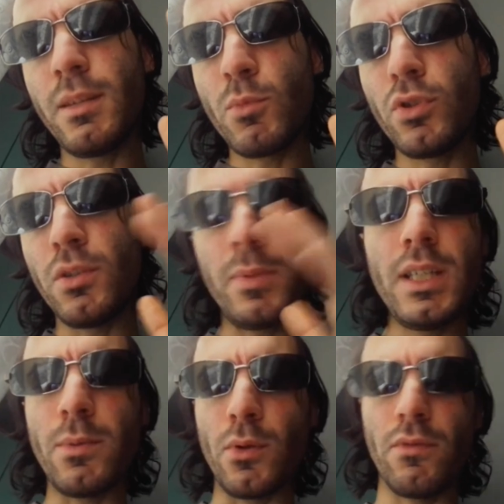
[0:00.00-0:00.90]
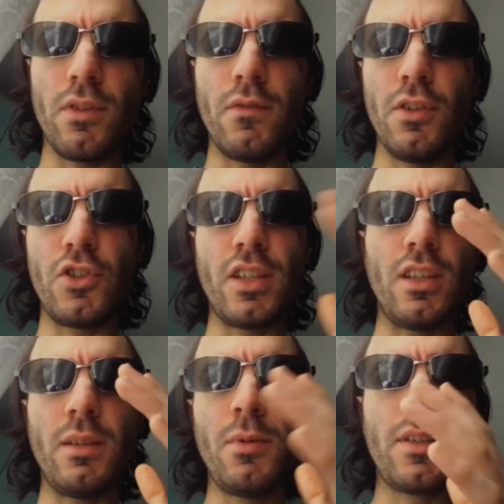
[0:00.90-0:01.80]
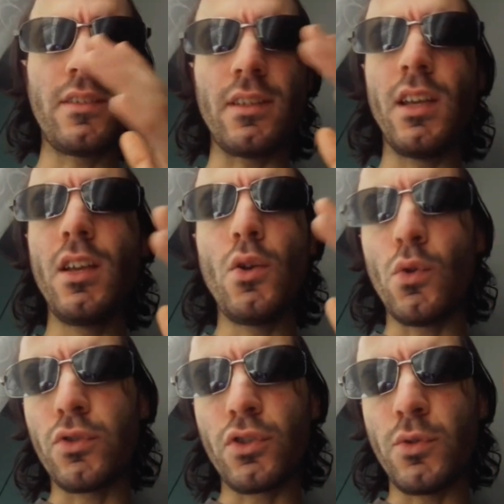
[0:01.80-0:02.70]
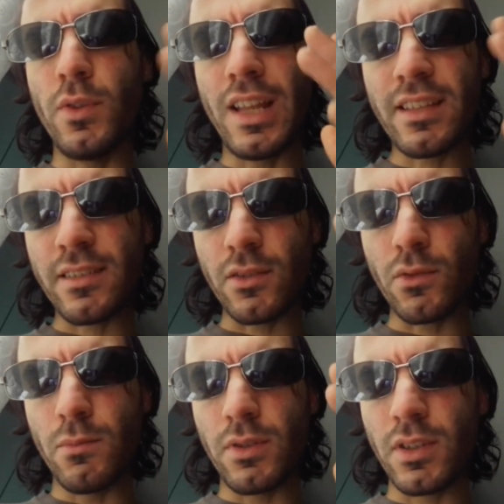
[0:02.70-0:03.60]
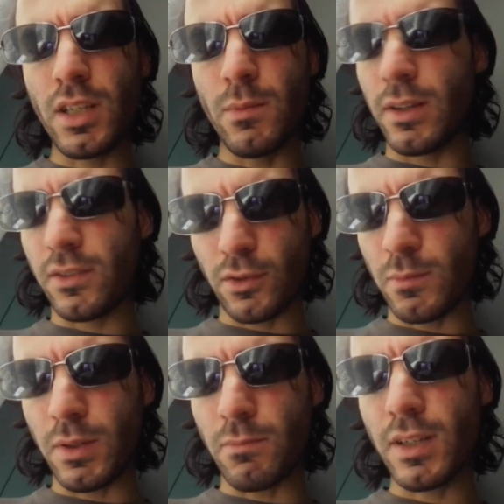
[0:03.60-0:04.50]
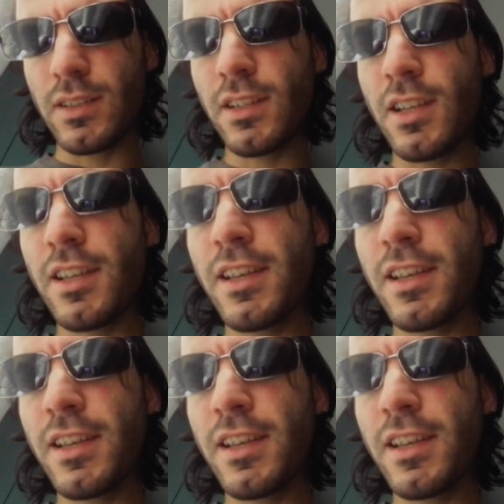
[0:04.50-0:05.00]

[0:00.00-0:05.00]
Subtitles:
the multiple people who follow the channel reports, also to the last subscribers or members,